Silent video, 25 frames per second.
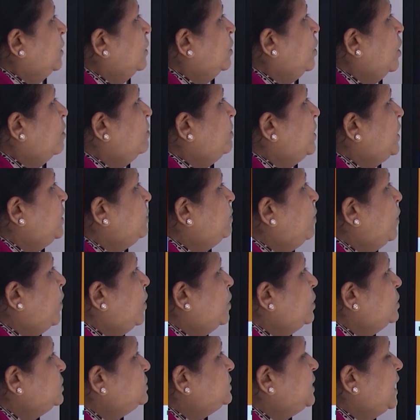comment
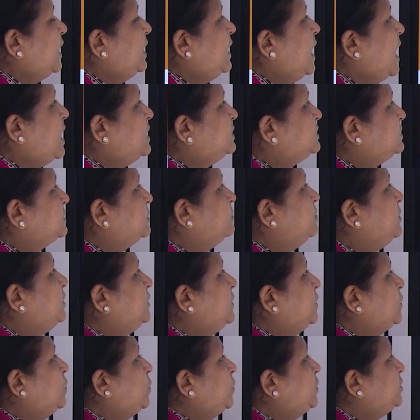box and ask me
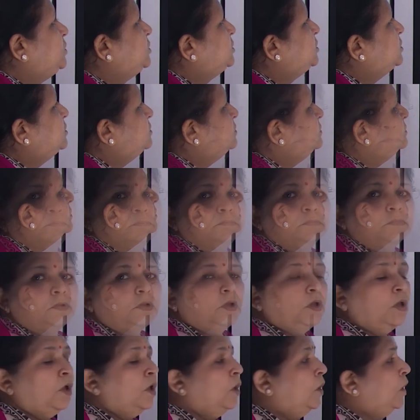the question.
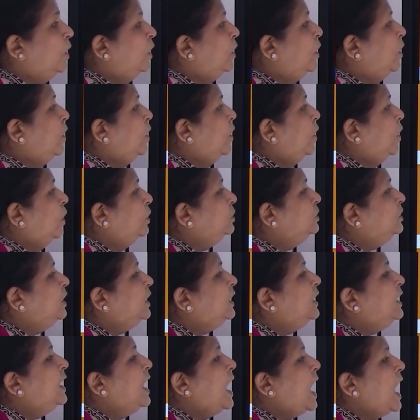On
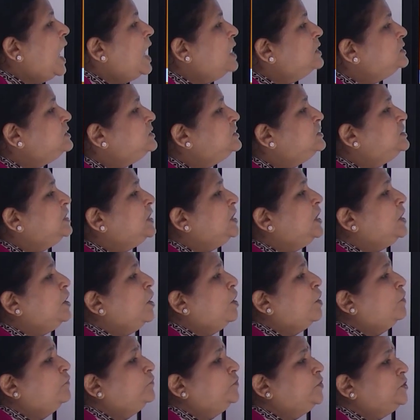the last day
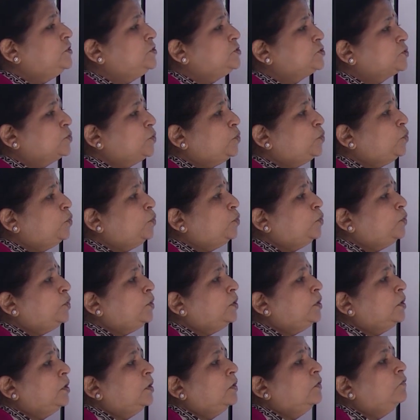of the
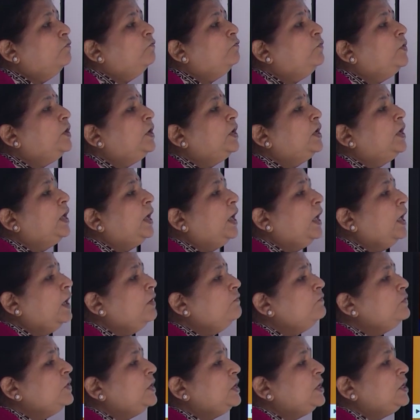school, we
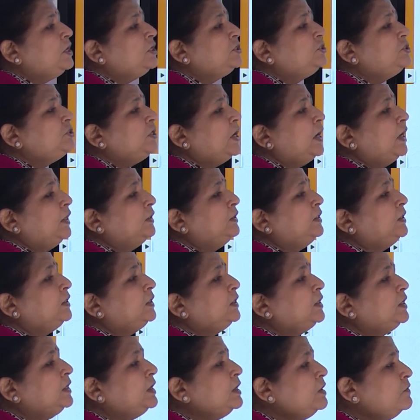gave each
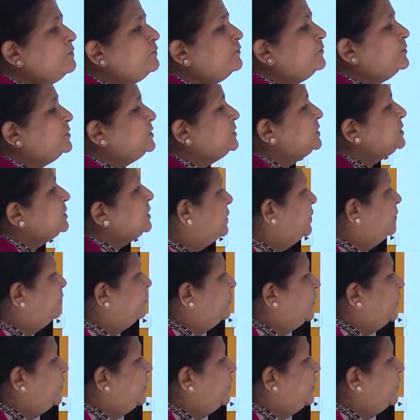other gifts.